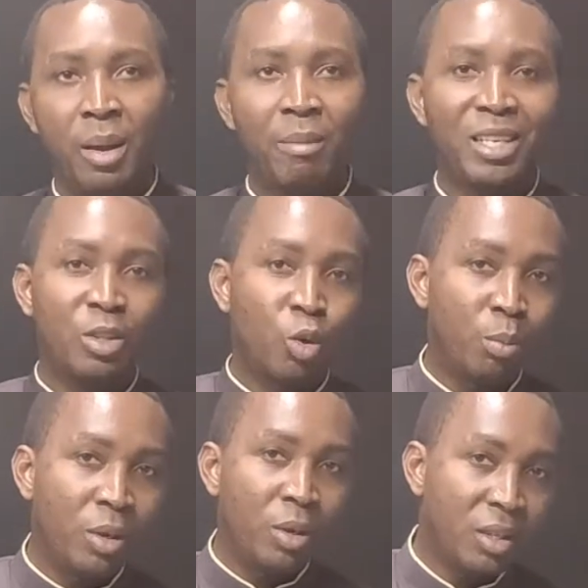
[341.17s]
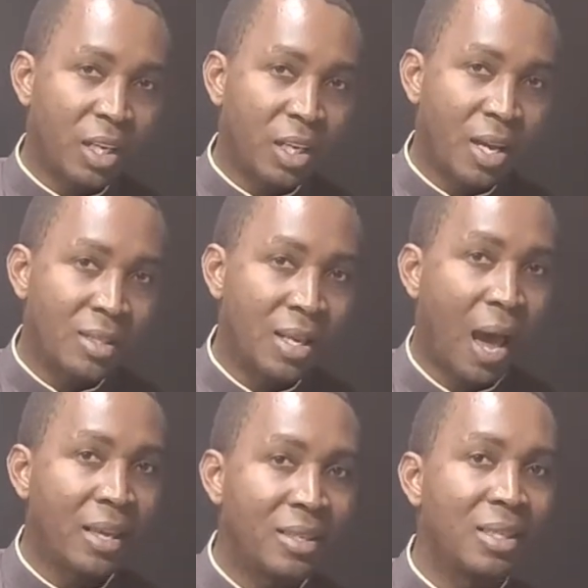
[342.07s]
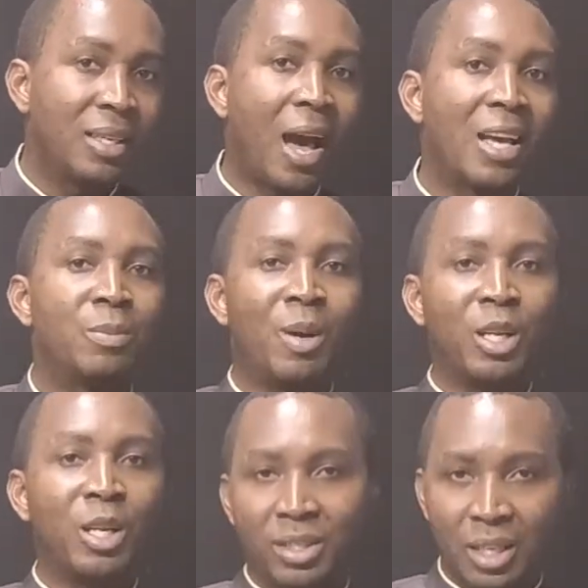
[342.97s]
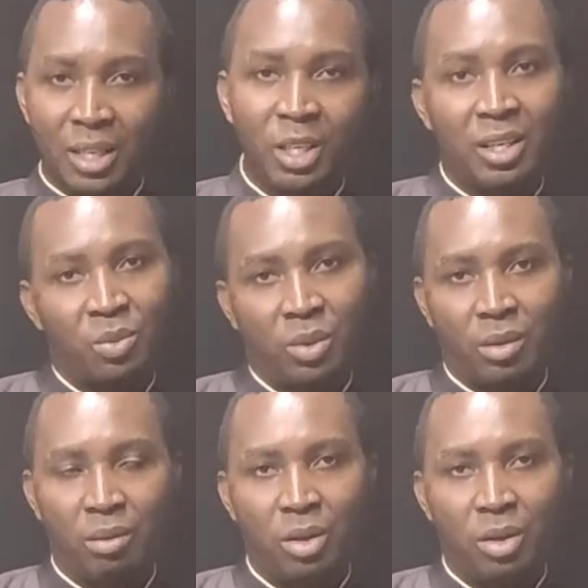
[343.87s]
but it could be taken as ICT as part of a subject as well.